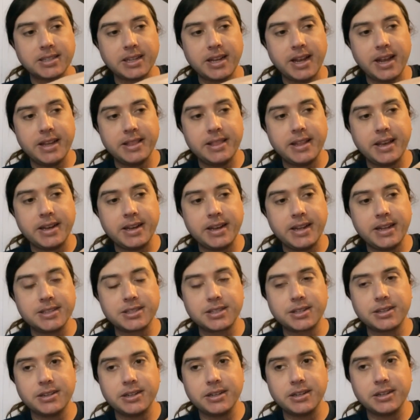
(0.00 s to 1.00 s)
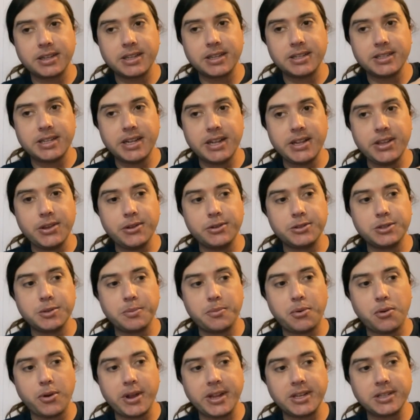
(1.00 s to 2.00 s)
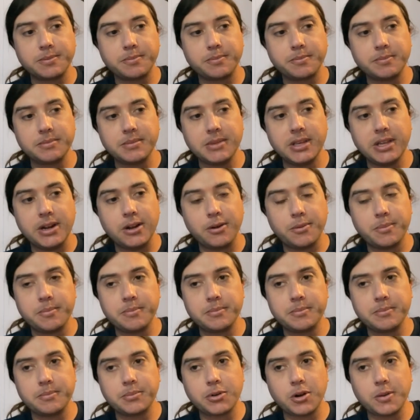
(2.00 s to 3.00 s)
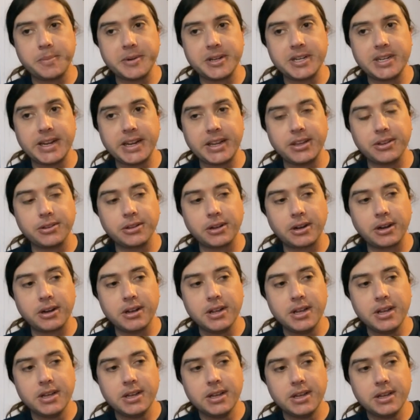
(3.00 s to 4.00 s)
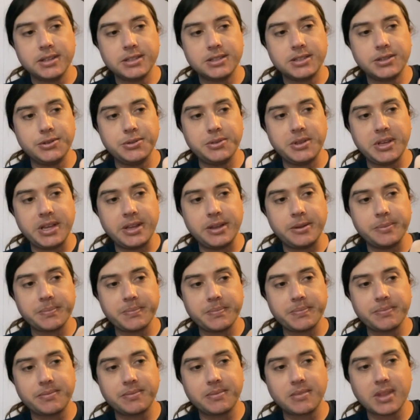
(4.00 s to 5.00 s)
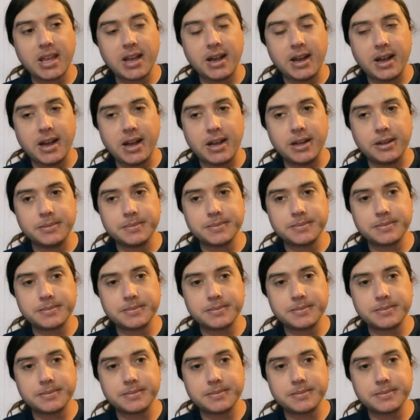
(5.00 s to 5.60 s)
And then it's going to continue to point, you know, perpendicular to the uh,